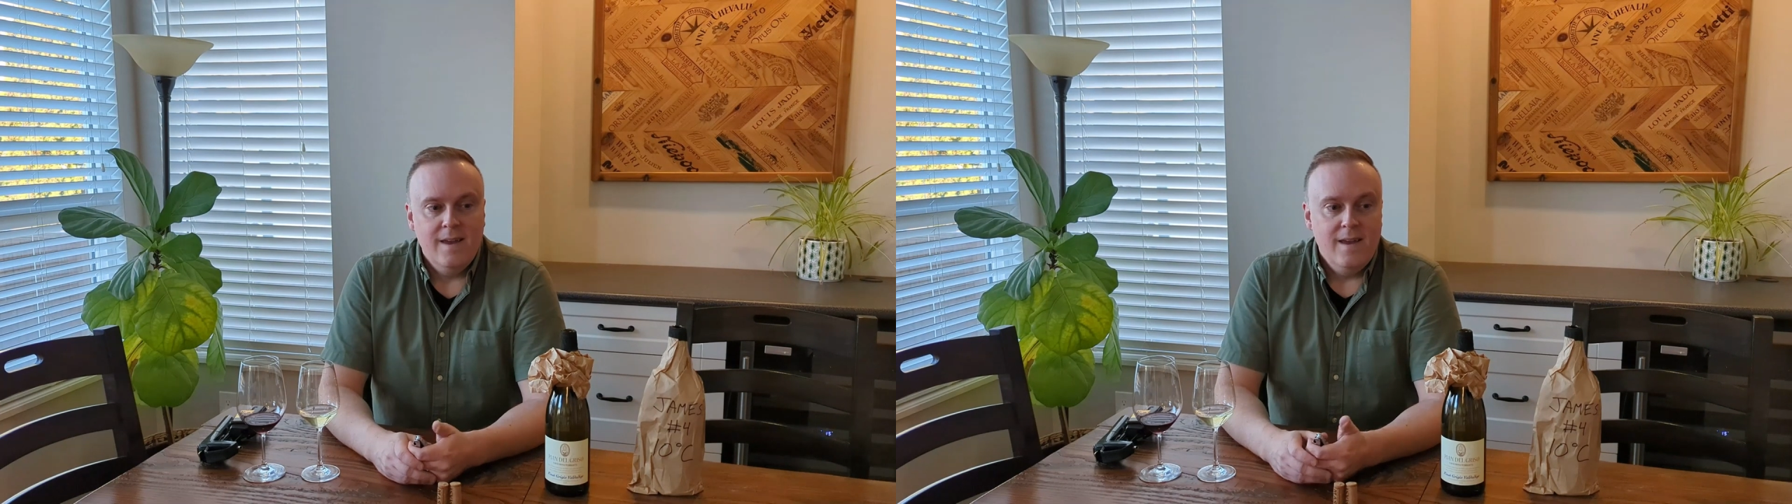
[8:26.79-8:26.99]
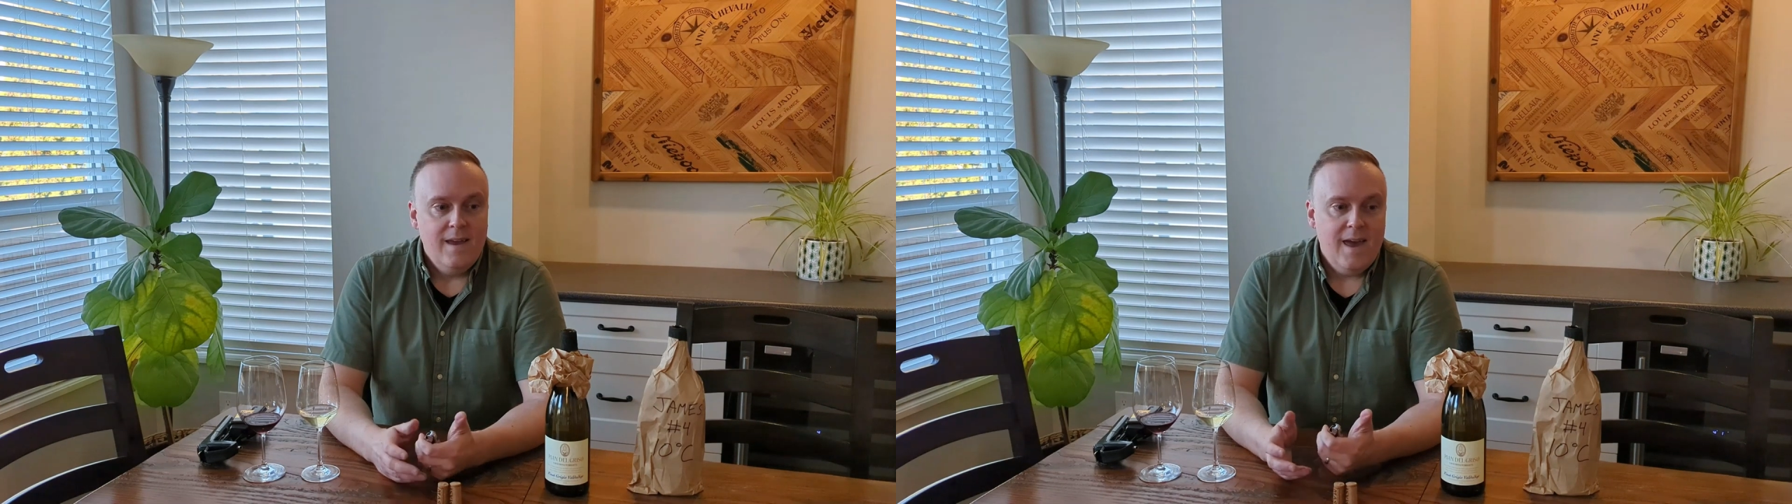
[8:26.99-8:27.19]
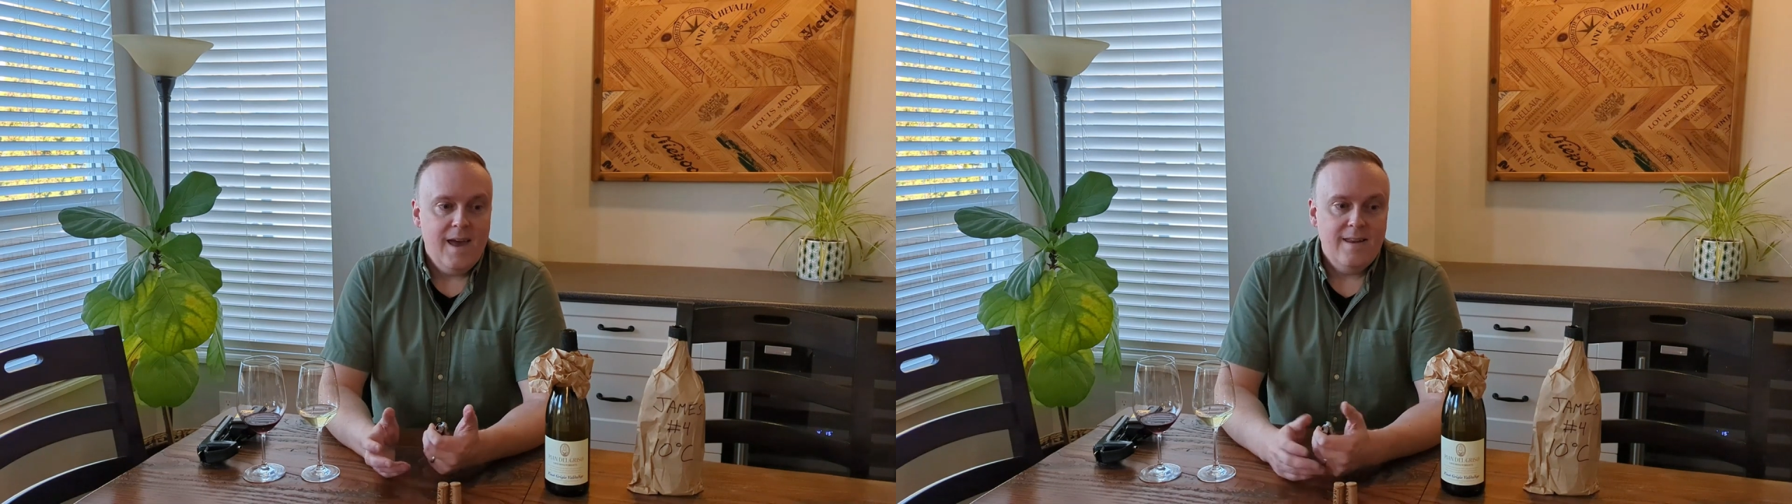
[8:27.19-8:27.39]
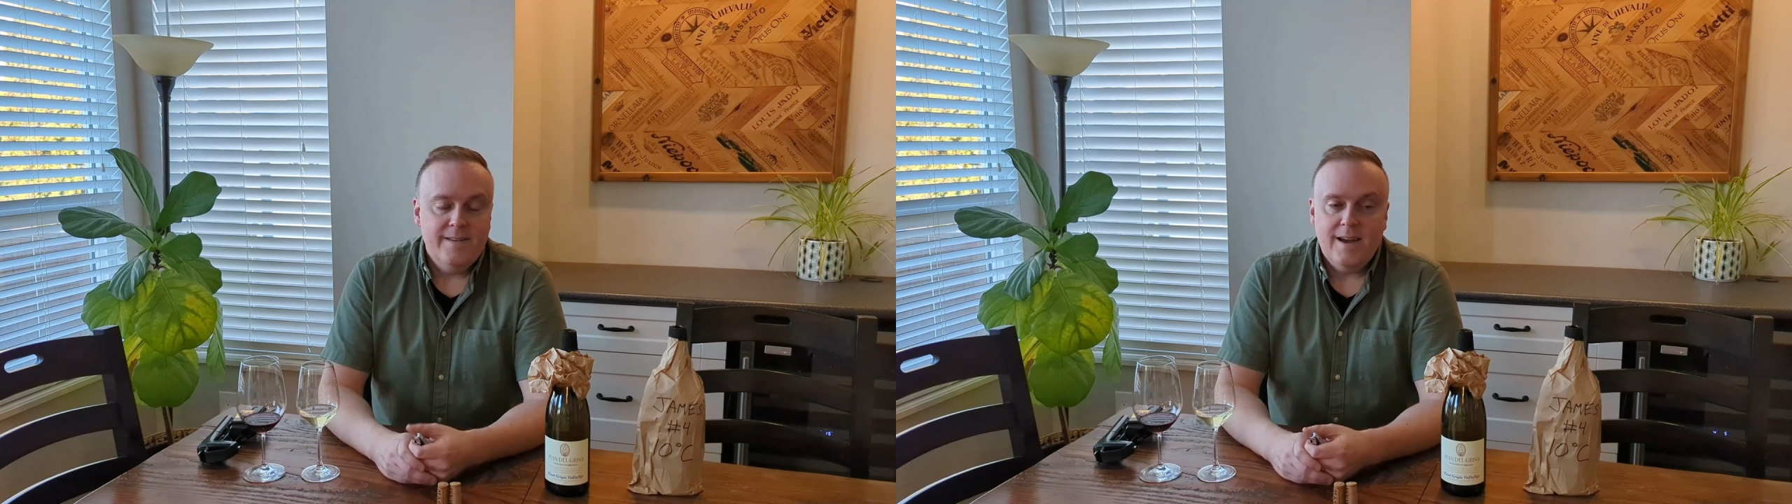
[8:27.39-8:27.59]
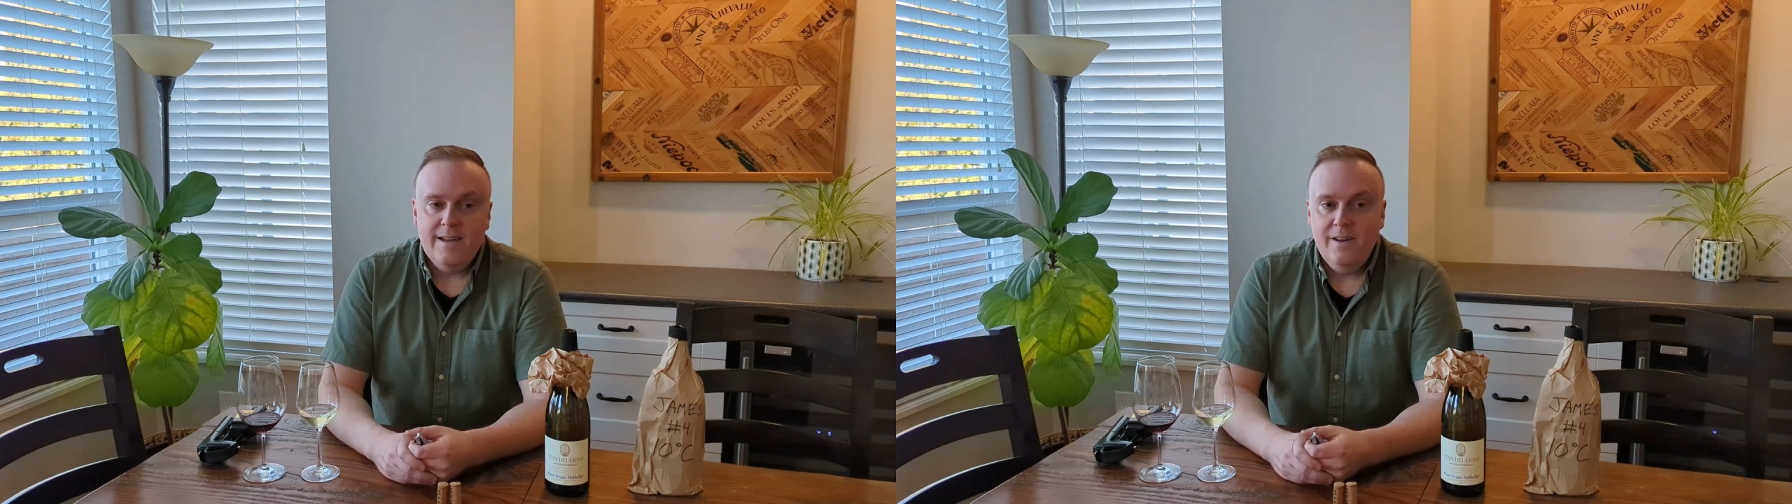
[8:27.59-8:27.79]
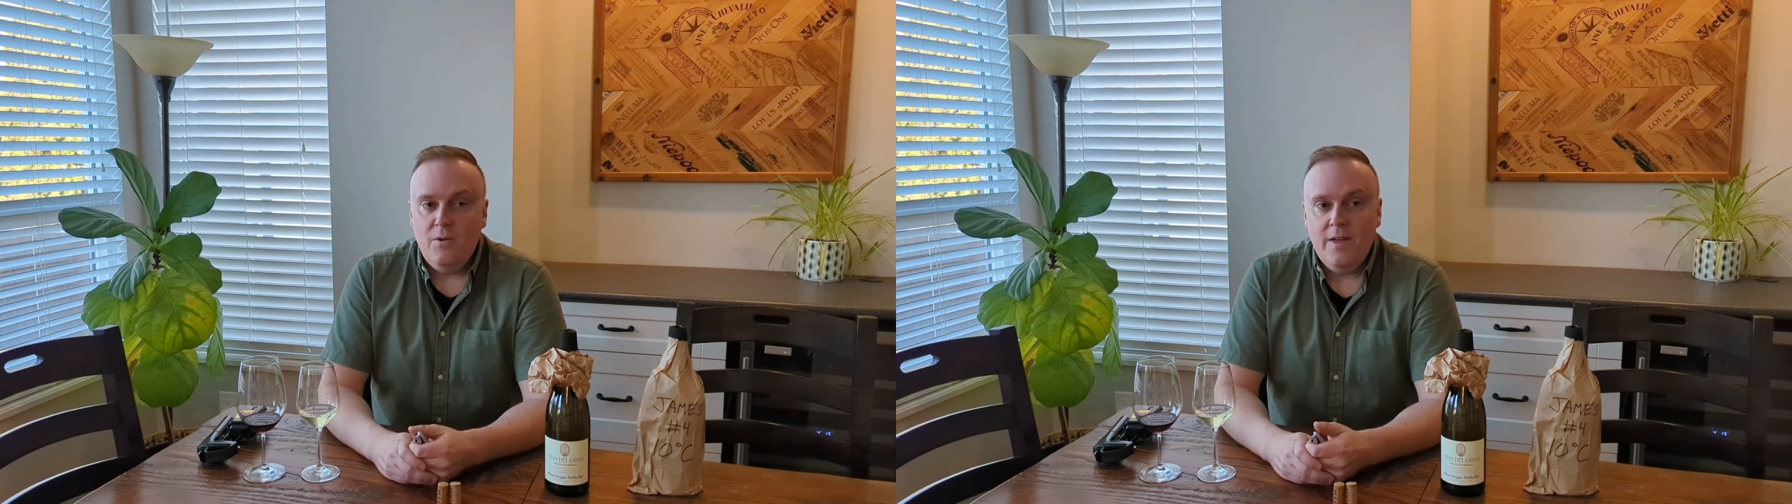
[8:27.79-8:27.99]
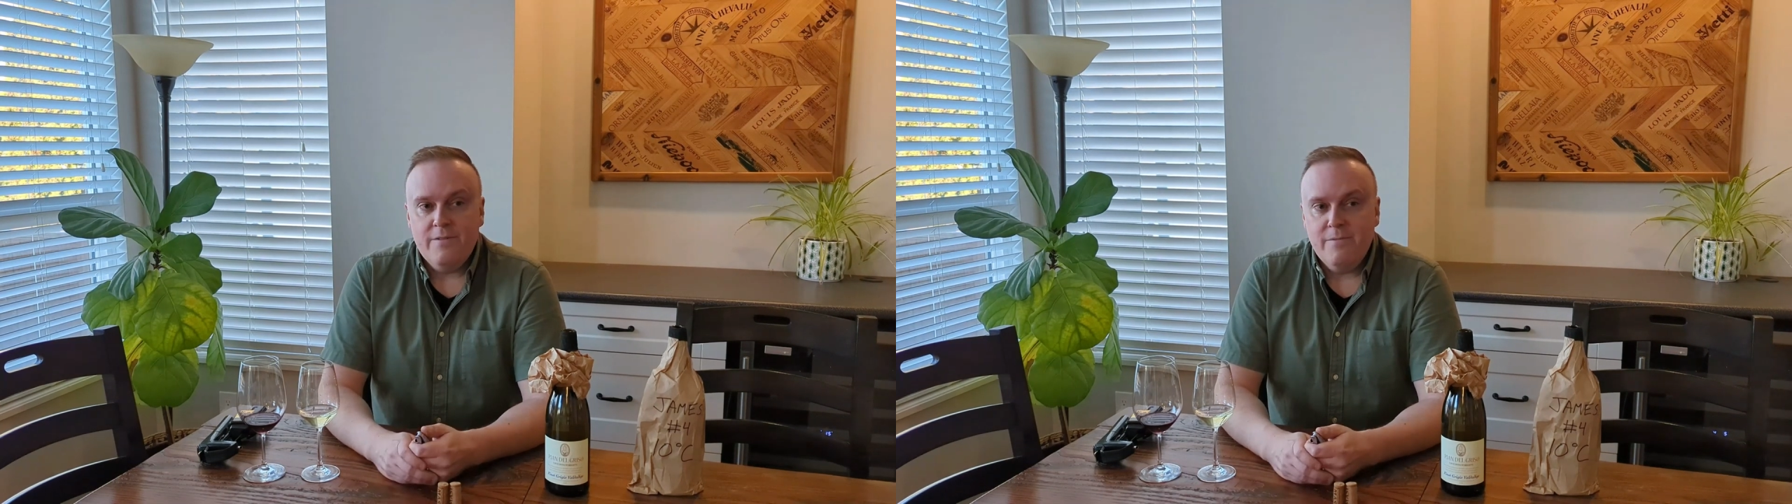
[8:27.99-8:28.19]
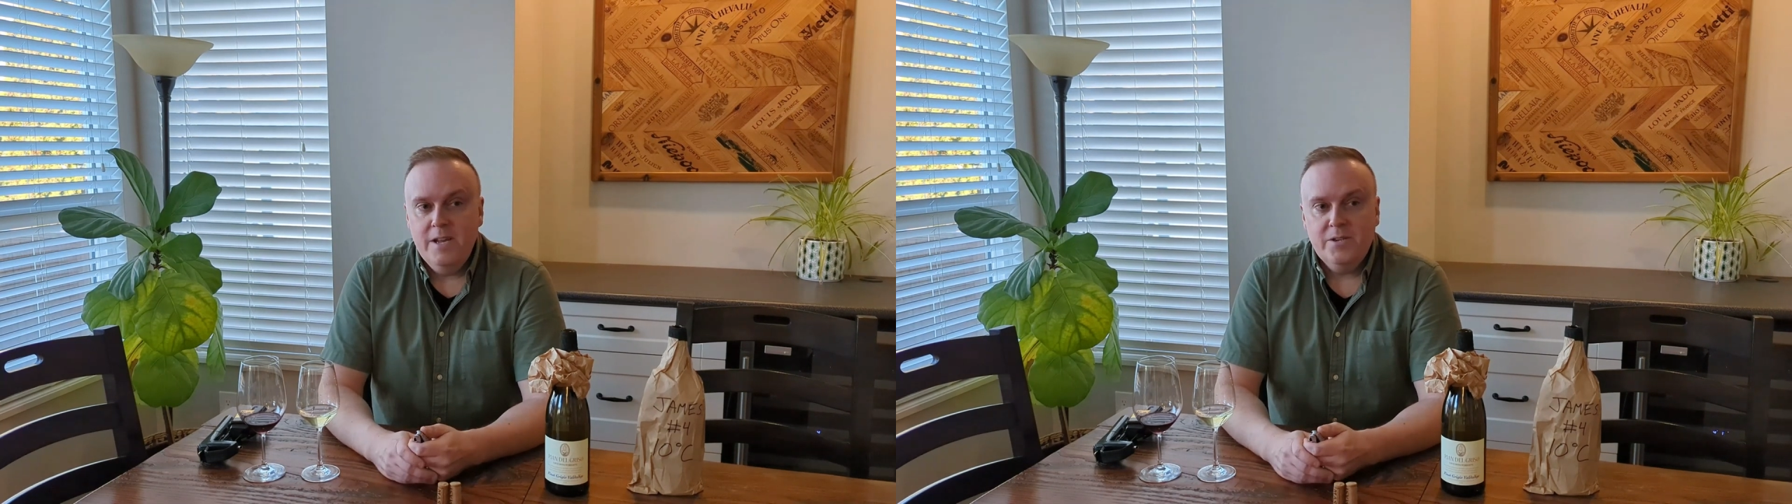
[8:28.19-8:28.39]
And other
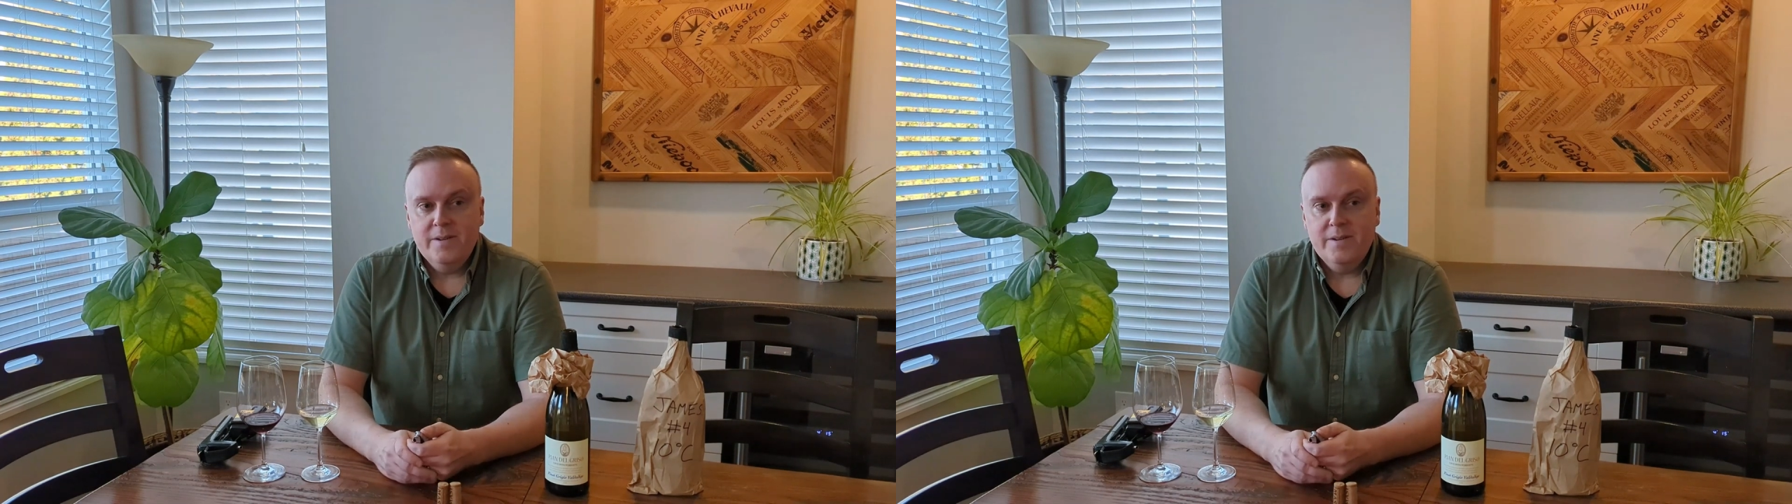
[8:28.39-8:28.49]
regions